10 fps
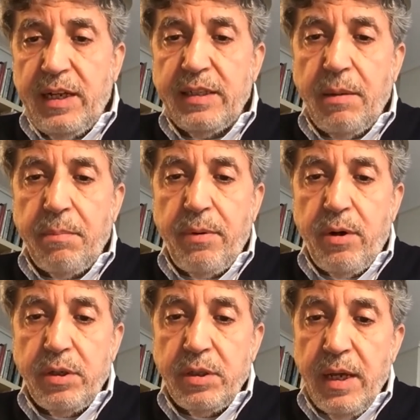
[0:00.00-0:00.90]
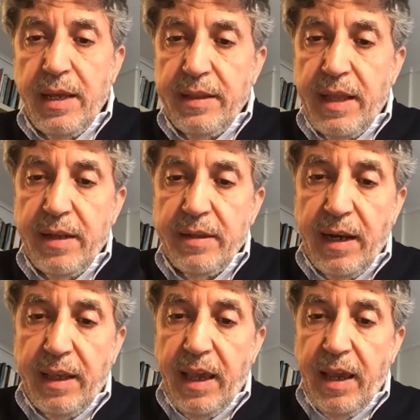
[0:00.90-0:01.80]
supports,
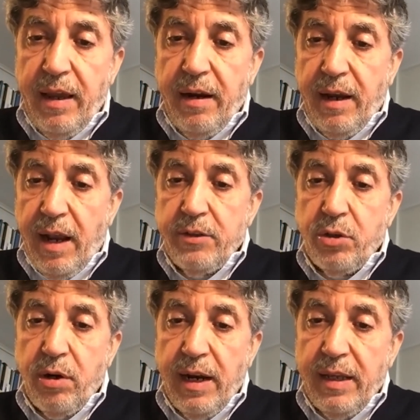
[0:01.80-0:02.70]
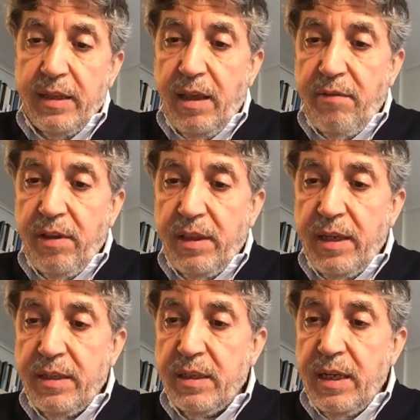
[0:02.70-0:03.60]
dental care, cultural
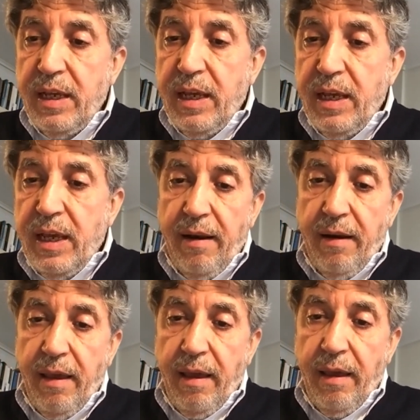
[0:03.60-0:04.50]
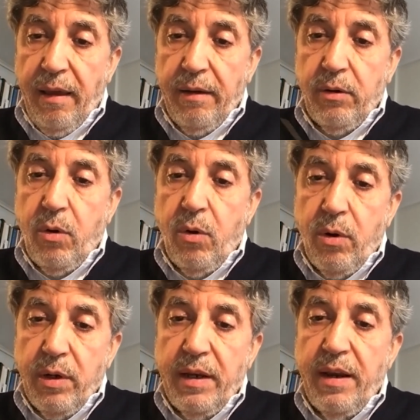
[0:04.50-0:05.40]
activities, and
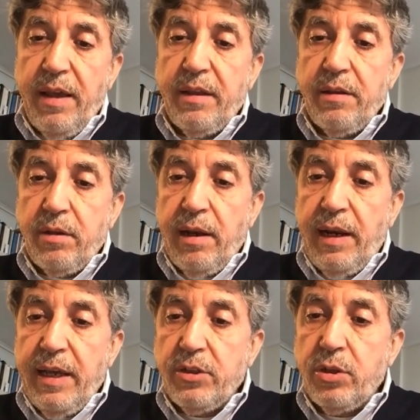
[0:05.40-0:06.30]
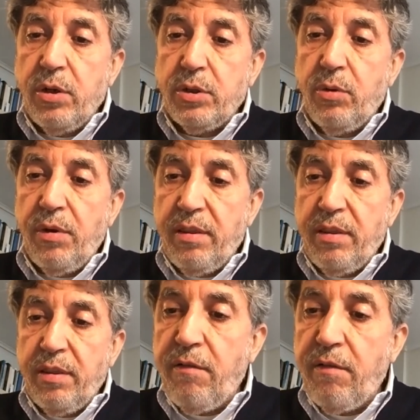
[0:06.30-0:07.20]
coordinated liaisons with
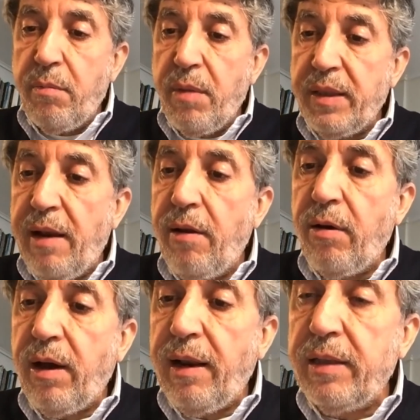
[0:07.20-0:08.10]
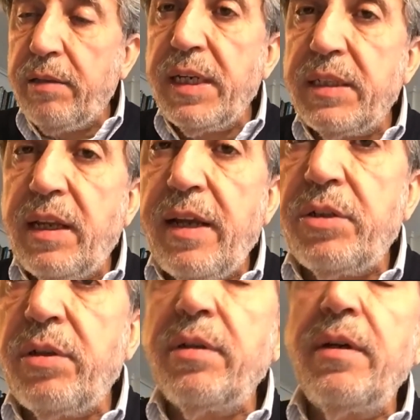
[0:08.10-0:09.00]
government, local
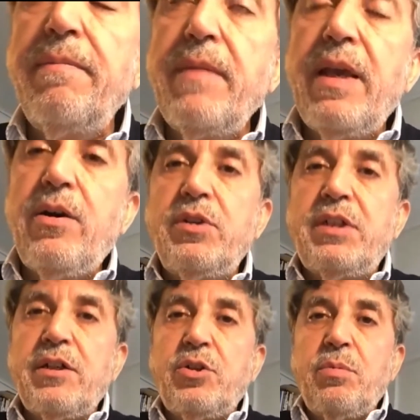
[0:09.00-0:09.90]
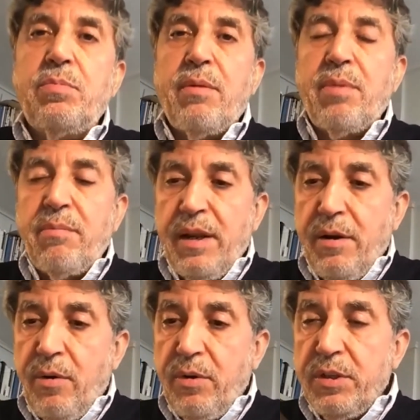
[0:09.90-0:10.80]
administration, which, as you probably
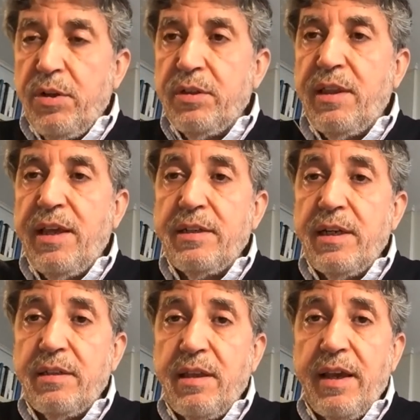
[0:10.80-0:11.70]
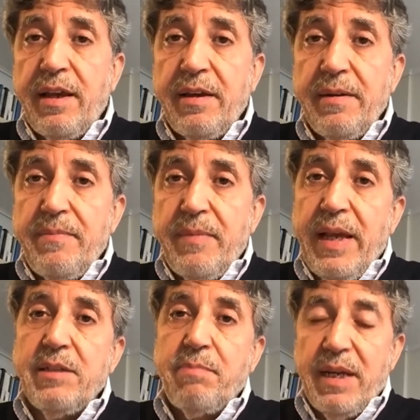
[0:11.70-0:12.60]
know, is not the easiest thing,
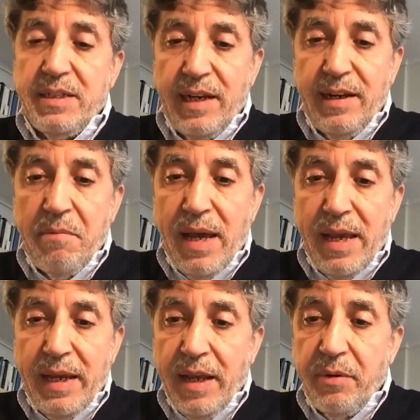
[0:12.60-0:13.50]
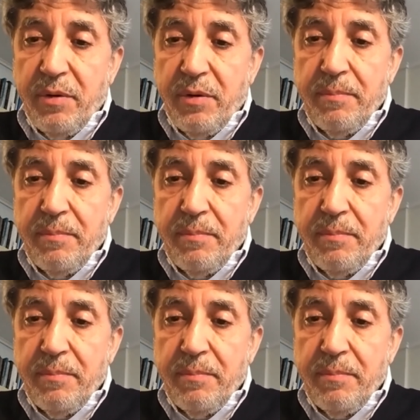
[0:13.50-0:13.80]
especially in my country.